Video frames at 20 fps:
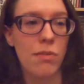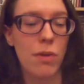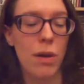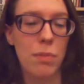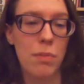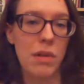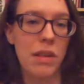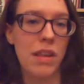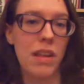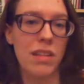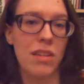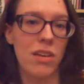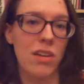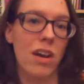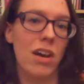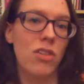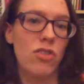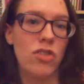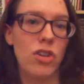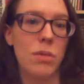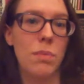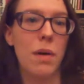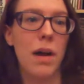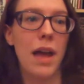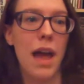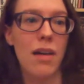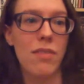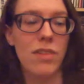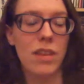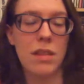represent their country by
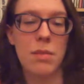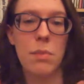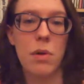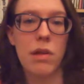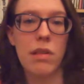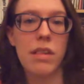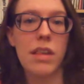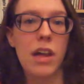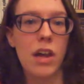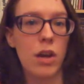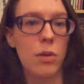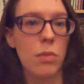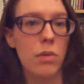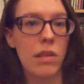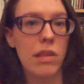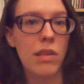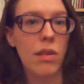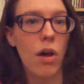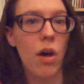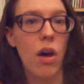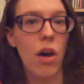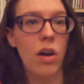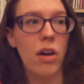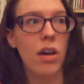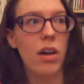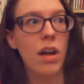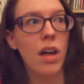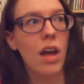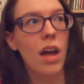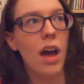having the most terrible song.